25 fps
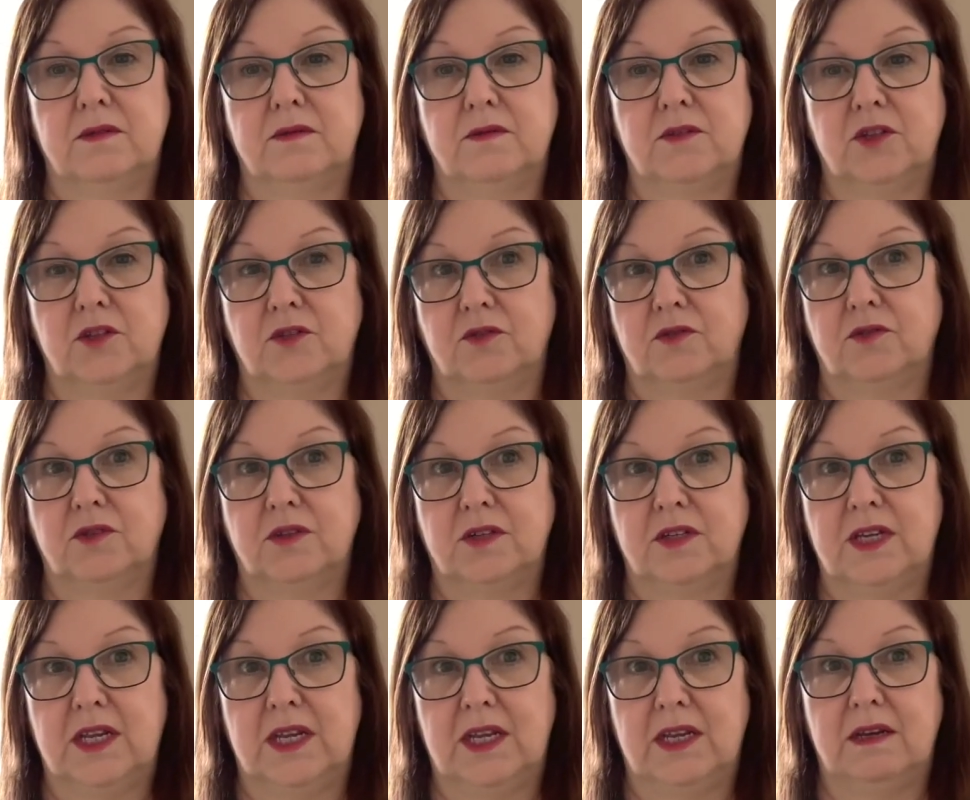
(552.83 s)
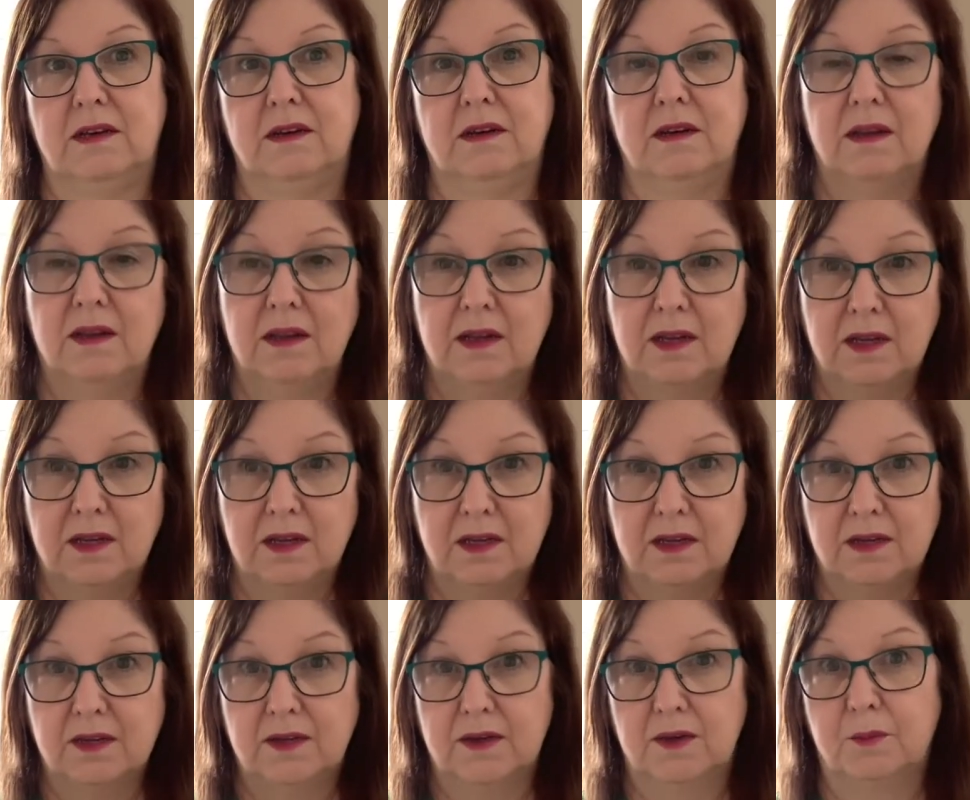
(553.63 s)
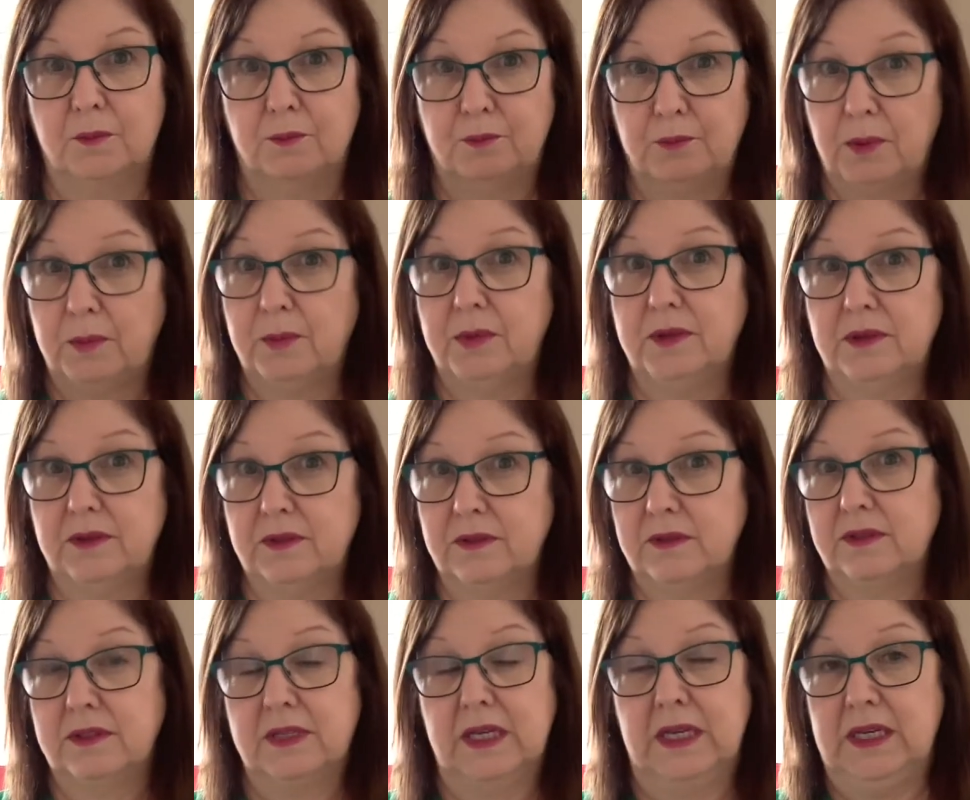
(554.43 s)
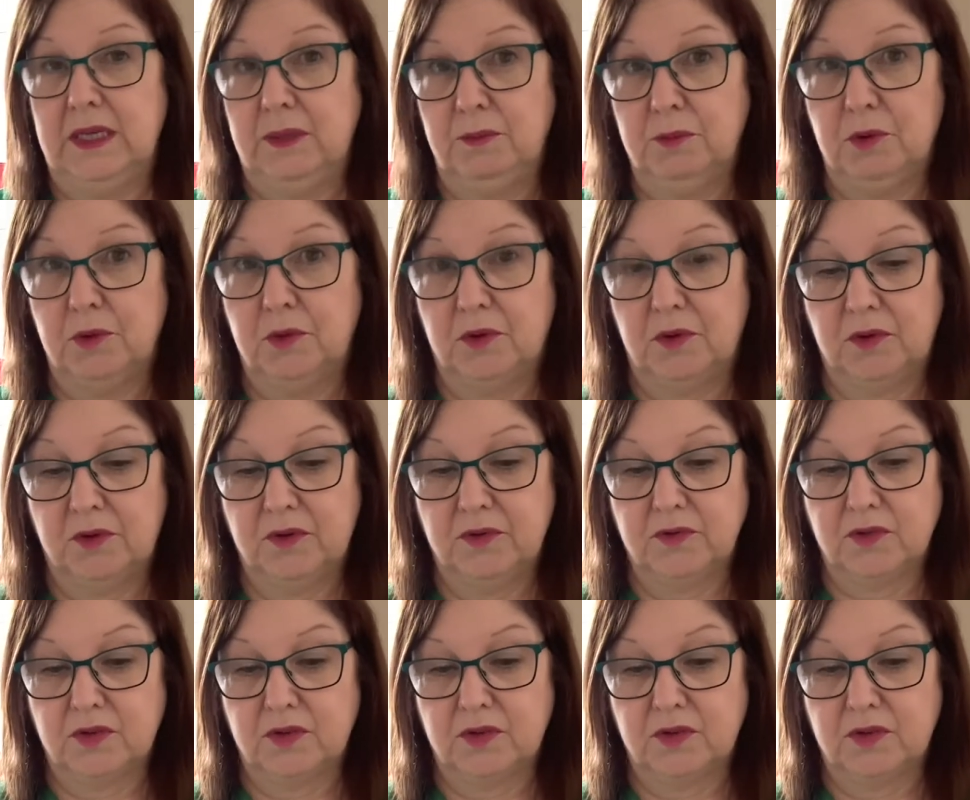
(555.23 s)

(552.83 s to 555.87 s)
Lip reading: children in bubbles anymore.